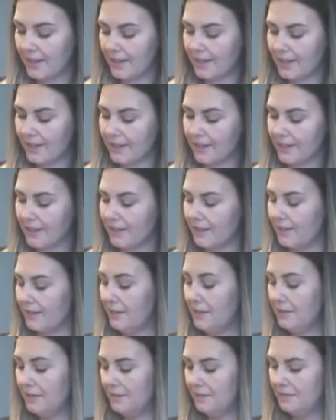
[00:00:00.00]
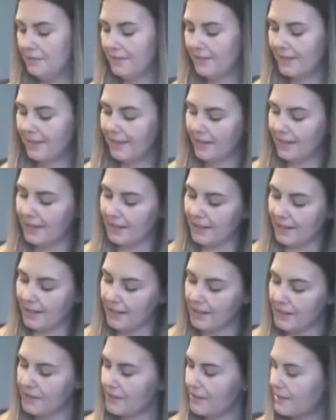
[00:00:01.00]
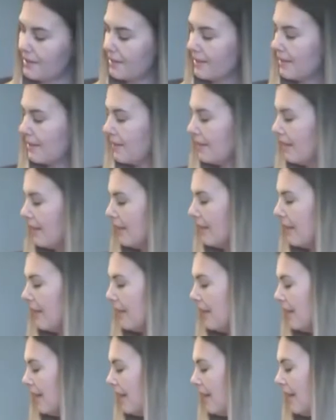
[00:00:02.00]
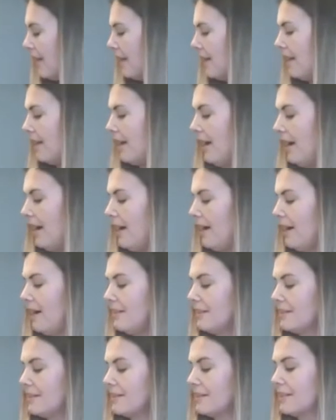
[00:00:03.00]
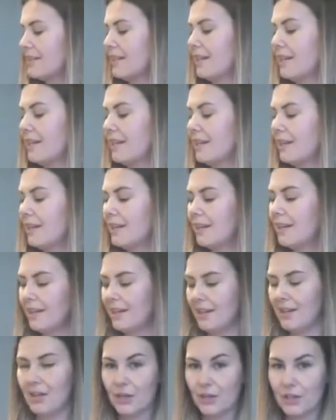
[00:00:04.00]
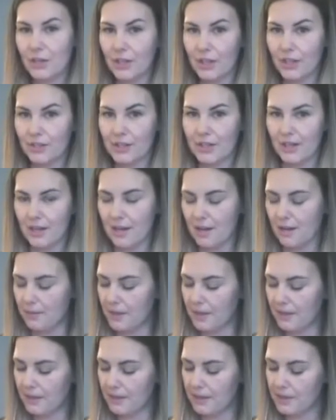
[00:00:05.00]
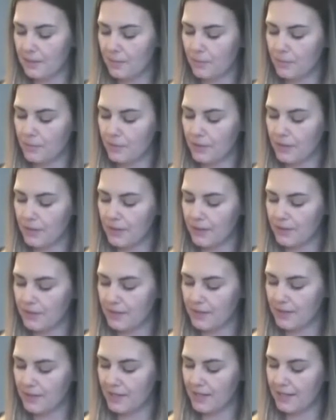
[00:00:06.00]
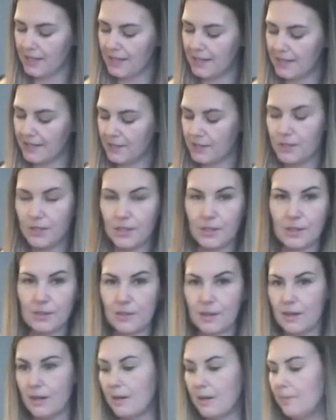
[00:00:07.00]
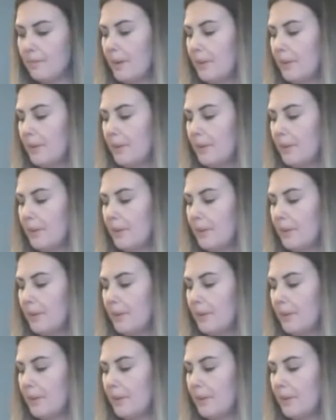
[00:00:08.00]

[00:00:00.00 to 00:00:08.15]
here it goes, and our coconut. We're going to pour those into our bowl,